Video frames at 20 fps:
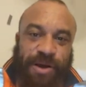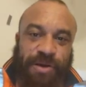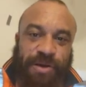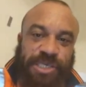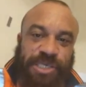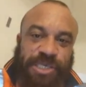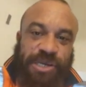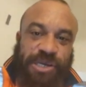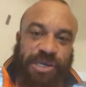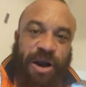
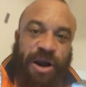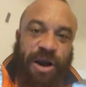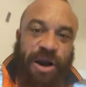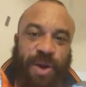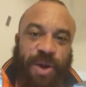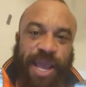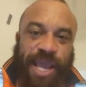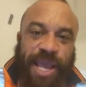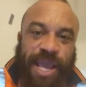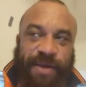go
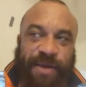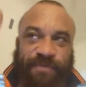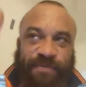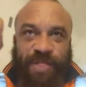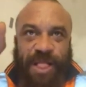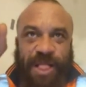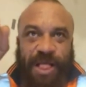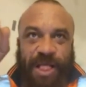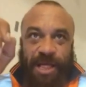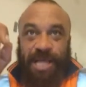with
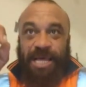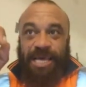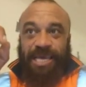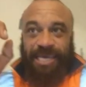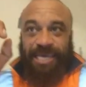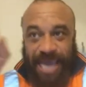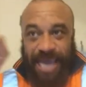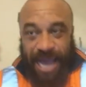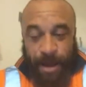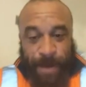
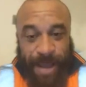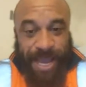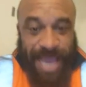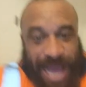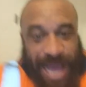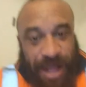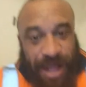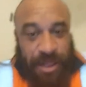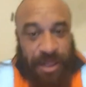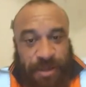
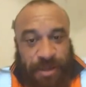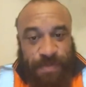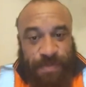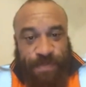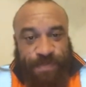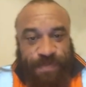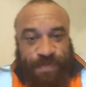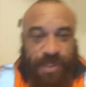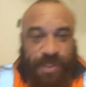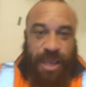Kabayel
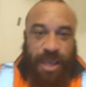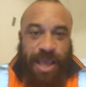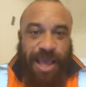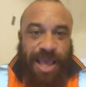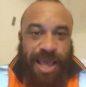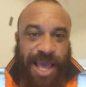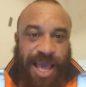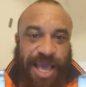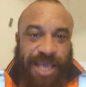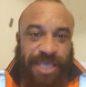
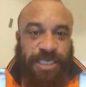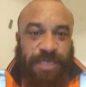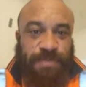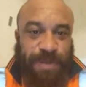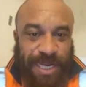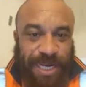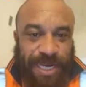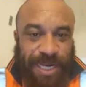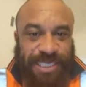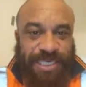split
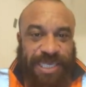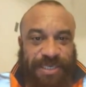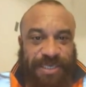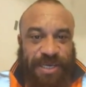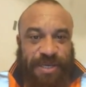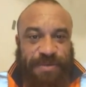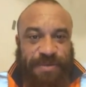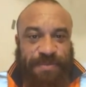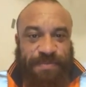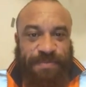decision.
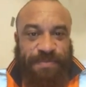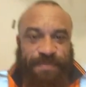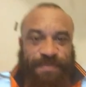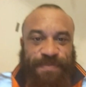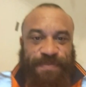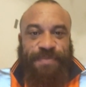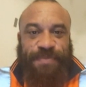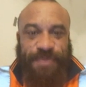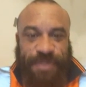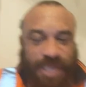
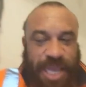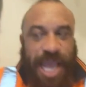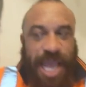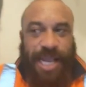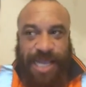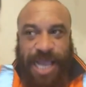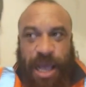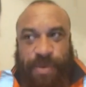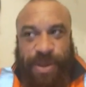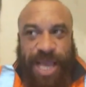Yeah,
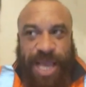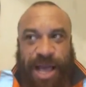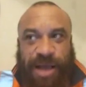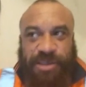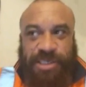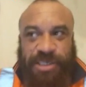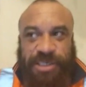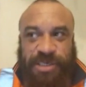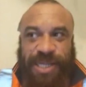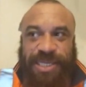Kabayel
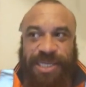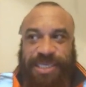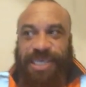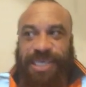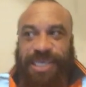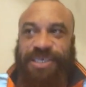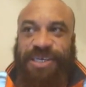split decision.